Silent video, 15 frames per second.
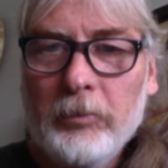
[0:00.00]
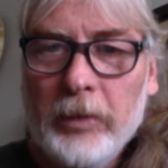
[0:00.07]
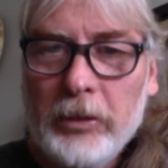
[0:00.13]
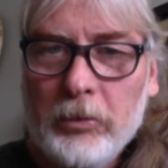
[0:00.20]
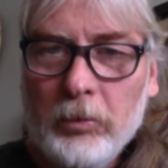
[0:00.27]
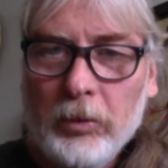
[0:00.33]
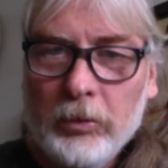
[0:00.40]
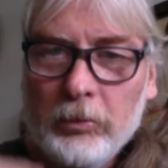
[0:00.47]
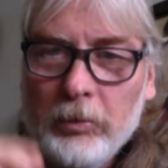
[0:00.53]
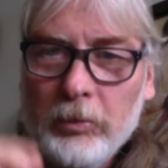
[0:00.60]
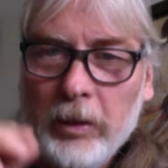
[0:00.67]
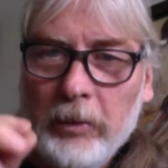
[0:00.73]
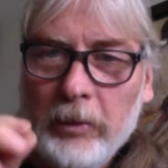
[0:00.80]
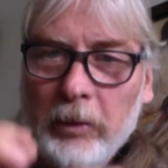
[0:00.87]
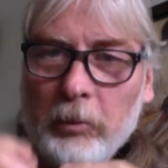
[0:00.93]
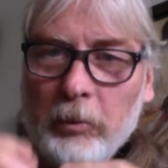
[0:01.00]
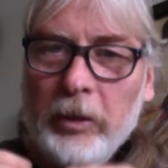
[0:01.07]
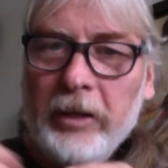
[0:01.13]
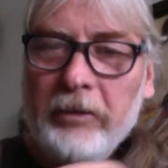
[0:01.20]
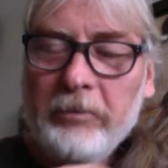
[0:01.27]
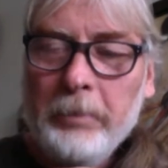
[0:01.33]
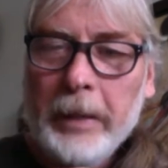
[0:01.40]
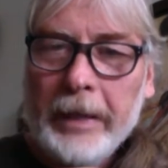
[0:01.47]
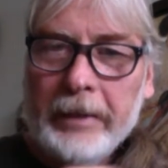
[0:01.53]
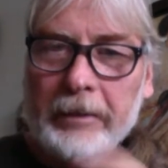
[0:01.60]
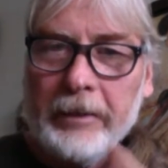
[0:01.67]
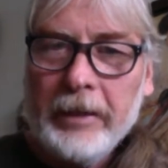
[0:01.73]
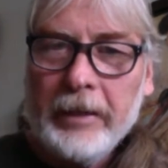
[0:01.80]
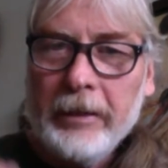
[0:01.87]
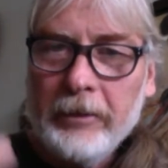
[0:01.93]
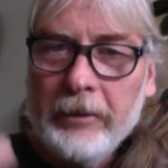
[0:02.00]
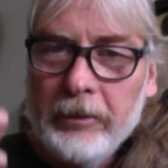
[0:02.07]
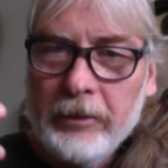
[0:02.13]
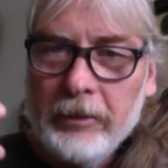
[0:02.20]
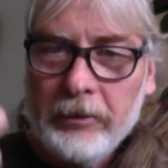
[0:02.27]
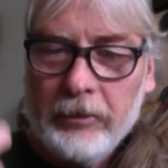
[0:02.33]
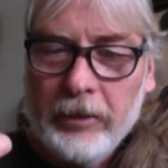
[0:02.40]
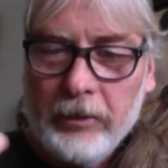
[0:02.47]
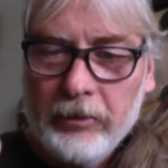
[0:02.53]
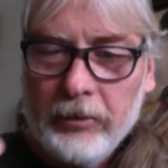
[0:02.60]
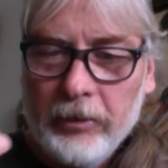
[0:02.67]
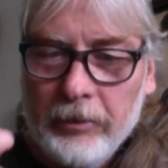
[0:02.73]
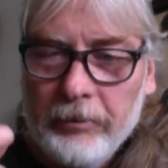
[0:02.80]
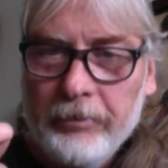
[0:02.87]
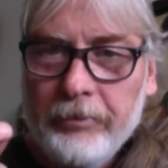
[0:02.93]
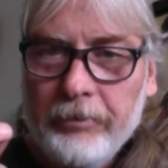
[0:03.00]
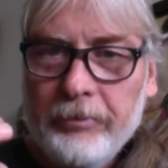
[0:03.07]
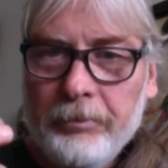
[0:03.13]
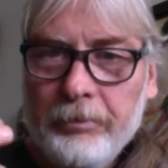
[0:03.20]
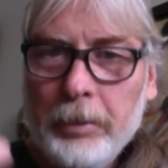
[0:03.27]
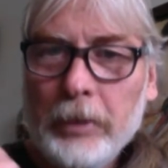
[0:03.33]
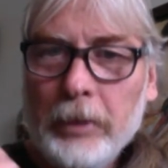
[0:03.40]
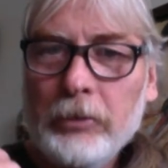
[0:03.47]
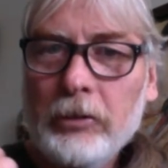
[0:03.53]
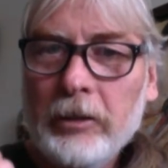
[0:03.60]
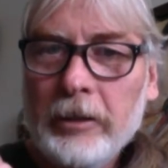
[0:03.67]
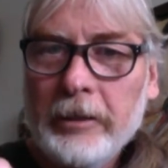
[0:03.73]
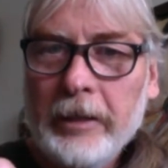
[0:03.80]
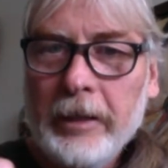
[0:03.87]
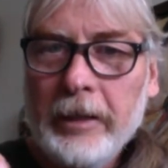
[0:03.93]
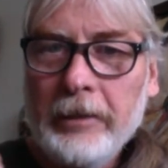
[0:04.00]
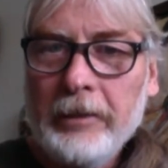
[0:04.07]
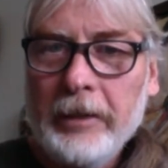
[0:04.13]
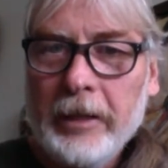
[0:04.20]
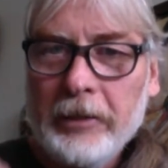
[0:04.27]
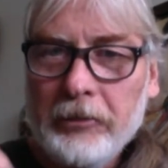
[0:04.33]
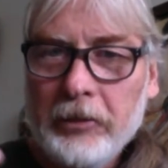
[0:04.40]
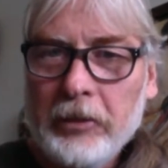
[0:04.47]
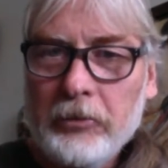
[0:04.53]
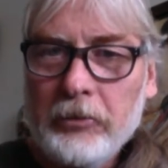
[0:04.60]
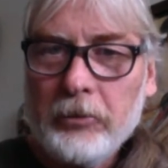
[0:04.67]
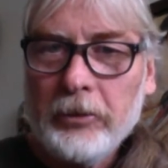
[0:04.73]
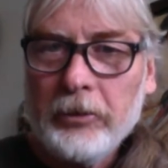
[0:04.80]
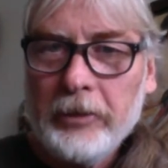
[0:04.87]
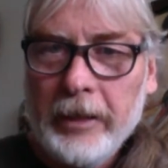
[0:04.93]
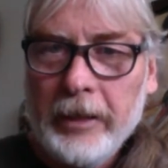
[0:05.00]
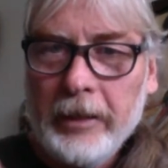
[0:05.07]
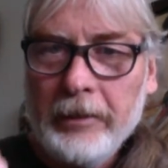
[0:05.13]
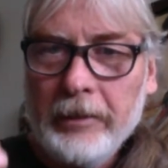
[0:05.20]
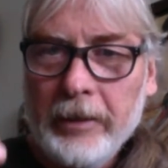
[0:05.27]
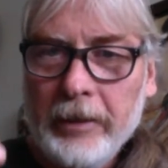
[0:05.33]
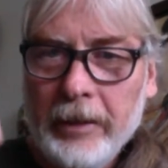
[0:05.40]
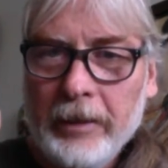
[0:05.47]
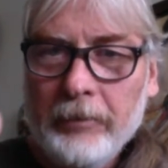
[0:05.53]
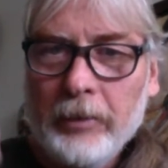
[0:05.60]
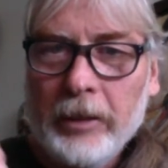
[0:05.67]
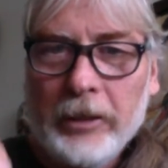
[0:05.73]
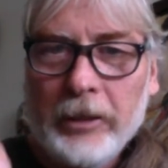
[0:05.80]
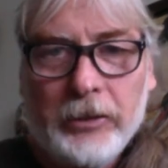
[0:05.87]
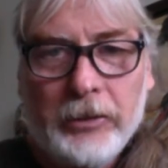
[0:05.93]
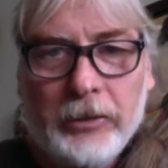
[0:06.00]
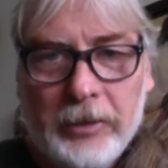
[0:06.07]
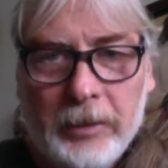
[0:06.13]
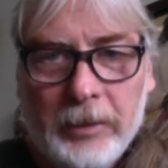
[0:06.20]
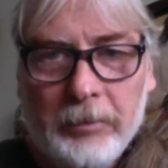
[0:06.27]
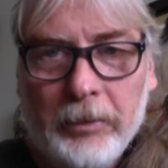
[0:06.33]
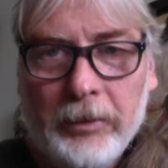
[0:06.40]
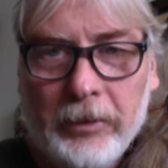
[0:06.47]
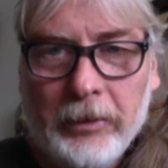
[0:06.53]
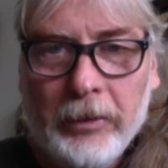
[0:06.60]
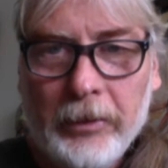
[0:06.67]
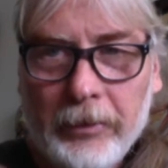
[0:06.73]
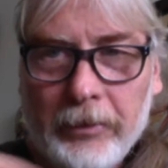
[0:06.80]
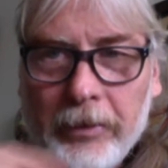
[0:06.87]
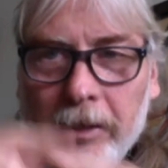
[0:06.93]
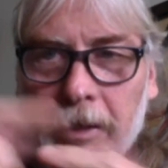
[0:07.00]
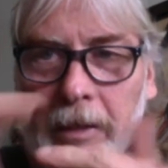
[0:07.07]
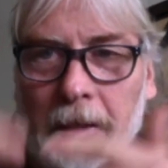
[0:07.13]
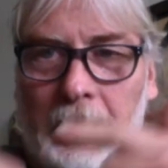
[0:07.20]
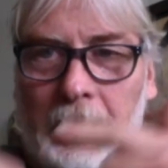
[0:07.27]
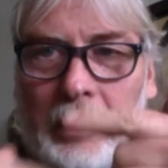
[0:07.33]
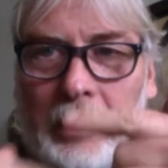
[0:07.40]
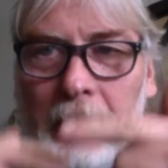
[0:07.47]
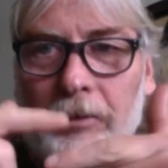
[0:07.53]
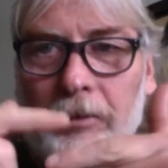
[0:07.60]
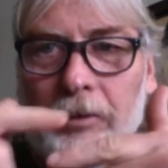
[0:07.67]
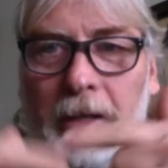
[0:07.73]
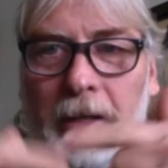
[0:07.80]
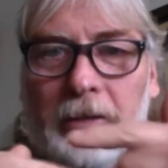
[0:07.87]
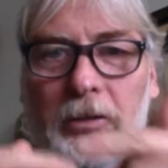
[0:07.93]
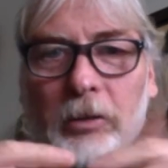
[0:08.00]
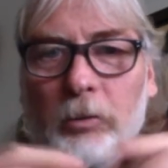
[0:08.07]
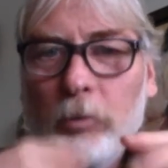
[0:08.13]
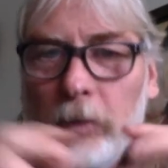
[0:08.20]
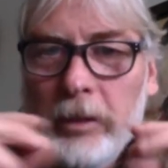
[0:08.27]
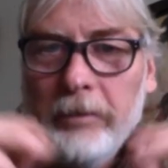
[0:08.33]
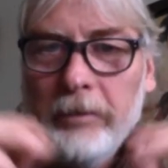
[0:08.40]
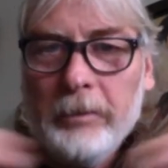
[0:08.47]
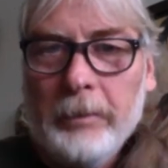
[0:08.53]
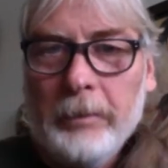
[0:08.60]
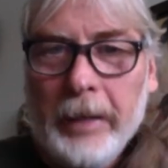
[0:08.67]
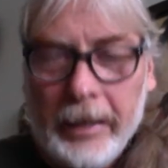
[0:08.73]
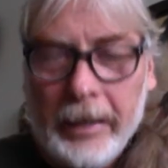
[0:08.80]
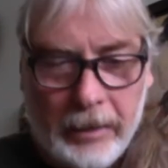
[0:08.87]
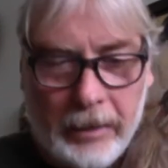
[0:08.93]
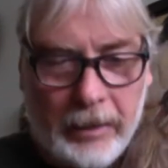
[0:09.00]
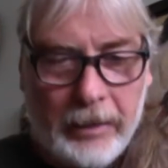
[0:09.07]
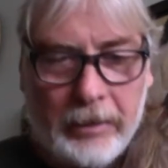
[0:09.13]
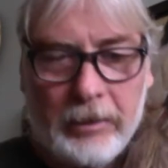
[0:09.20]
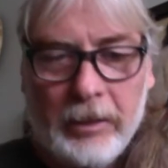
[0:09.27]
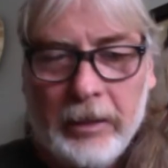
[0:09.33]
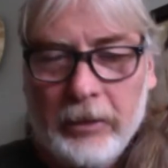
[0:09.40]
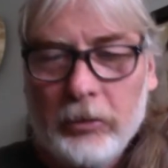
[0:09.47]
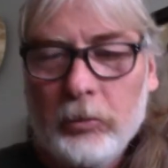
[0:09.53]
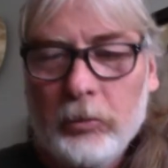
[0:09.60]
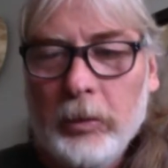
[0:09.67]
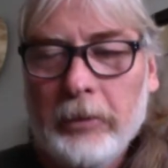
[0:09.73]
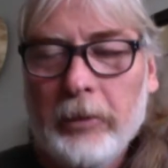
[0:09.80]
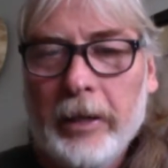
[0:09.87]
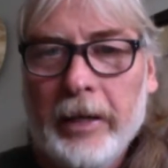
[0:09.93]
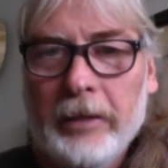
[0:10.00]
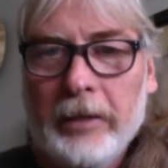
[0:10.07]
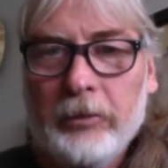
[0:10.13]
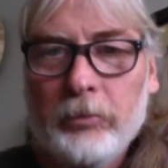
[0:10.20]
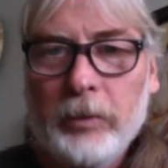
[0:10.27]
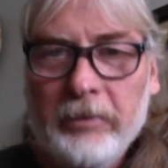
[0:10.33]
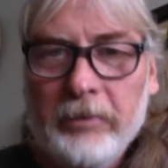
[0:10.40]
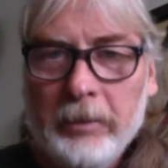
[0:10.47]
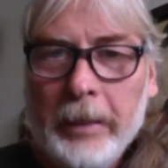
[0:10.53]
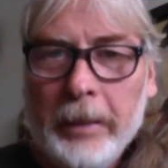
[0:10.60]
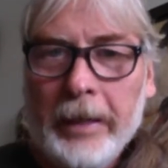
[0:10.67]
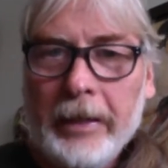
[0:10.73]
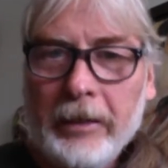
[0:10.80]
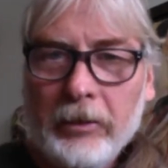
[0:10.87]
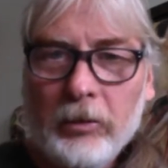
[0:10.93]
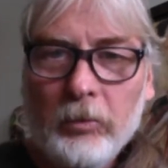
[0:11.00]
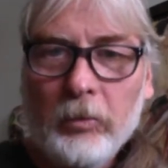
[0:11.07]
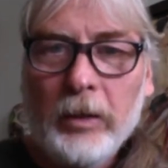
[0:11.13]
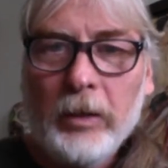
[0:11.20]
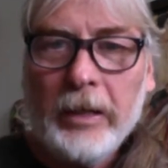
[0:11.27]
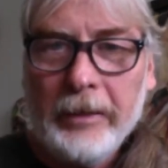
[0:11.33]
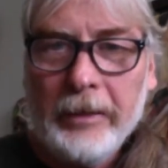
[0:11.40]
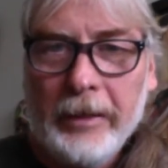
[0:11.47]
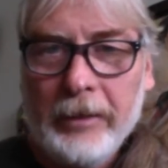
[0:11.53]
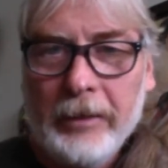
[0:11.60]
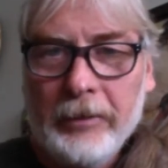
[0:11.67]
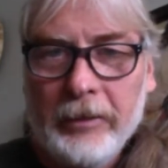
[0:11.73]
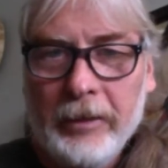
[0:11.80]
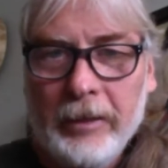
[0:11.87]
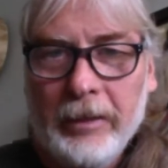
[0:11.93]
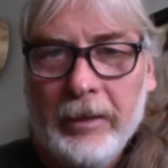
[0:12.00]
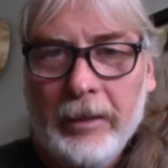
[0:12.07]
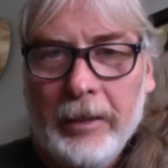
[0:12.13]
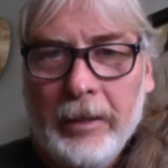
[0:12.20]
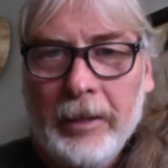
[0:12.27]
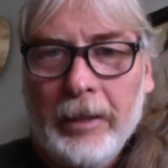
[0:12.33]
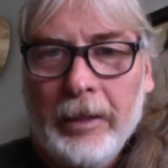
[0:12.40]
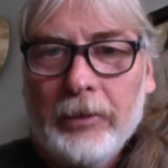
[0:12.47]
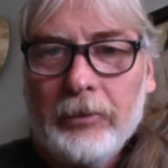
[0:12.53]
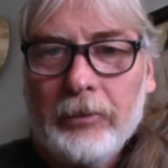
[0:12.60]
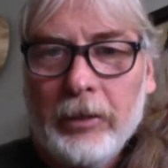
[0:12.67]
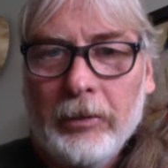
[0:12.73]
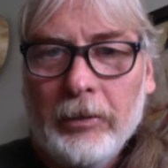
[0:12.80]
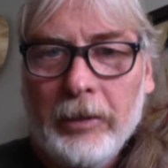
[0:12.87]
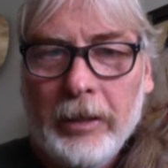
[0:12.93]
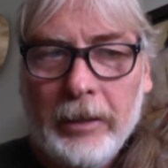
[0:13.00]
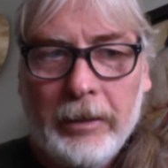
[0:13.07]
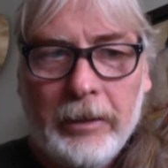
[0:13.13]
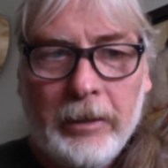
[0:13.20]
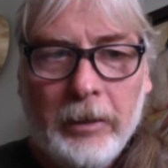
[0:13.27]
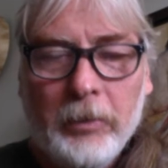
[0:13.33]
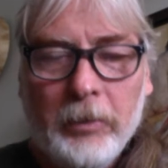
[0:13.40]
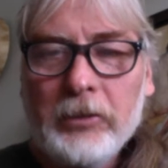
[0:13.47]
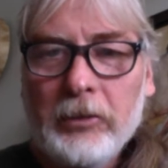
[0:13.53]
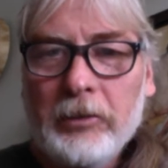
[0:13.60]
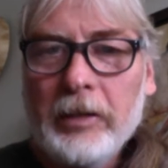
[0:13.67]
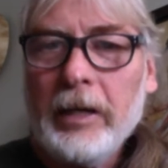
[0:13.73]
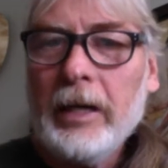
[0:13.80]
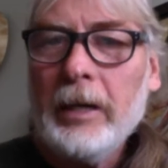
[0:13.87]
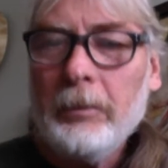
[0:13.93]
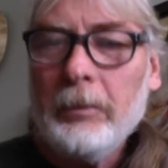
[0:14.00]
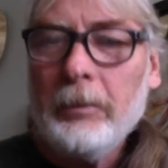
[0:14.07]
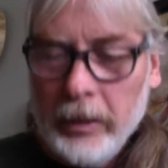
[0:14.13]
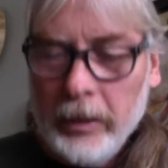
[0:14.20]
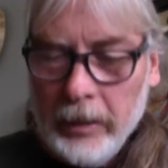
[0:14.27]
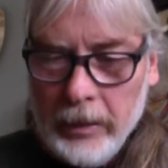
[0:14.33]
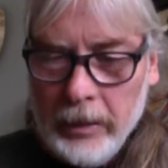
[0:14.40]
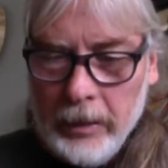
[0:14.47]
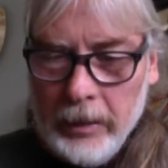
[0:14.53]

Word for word: rituals where we weave back together the sense of personal identity, ancestral identity, and relationship with Earth to actually weave it back like, like sweetgrass, weave it back into one identity. So that there was a time when